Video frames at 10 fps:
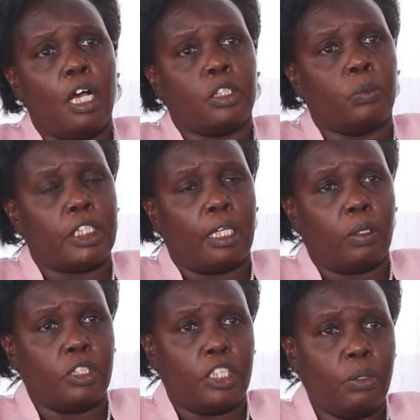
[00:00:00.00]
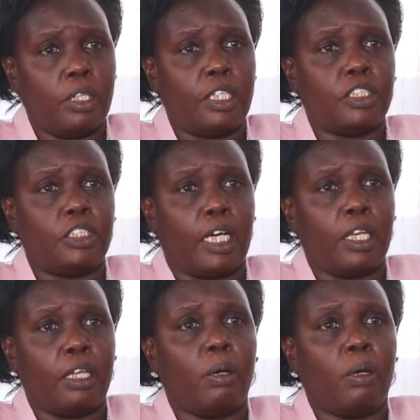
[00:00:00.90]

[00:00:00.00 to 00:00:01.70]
So we shall continue with this journey.